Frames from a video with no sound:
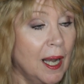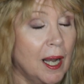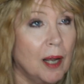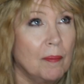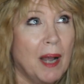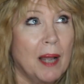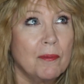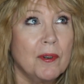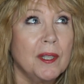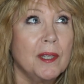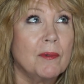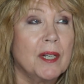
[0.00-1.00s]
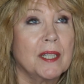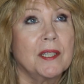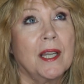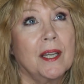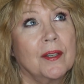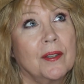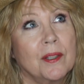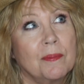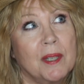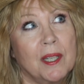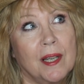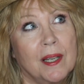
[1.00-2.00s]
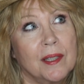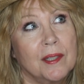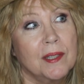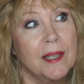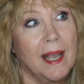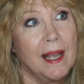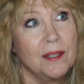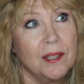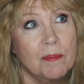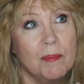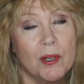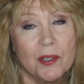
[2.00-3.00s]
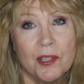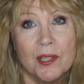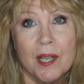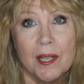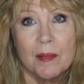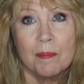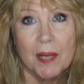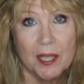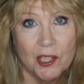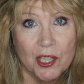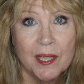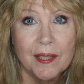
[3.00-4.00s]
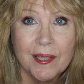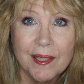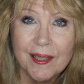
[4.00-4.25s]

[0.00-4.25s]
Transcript: I really want to tell you this because as a person on a budget,